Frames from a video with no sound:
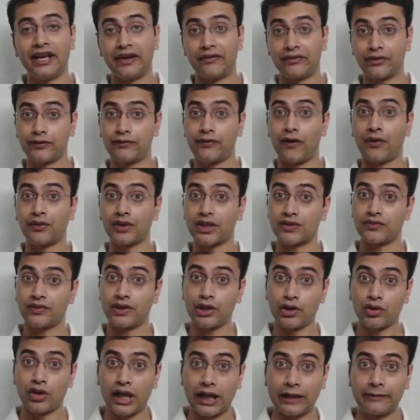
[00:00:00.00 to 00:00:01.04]
If you found this
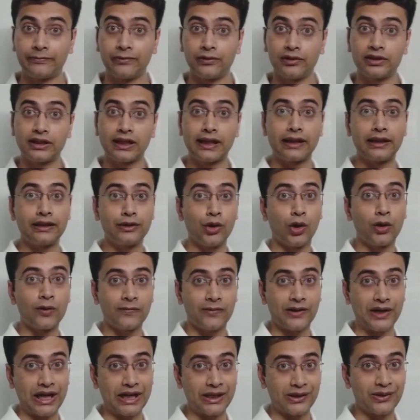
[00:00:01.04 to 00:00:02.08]
video helpful,
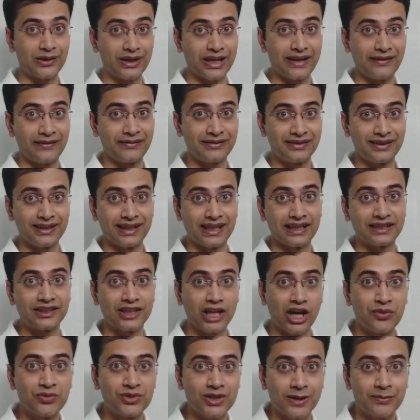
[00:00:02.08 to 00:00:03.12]
don't forget to give a
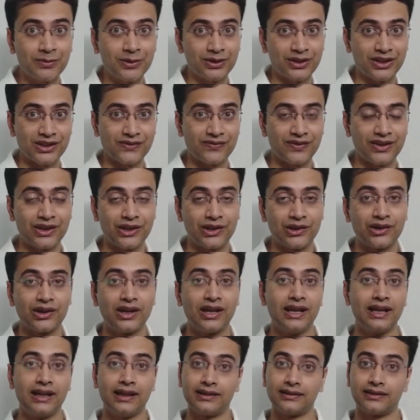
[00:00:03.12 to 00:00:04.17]
thumbs up to this video.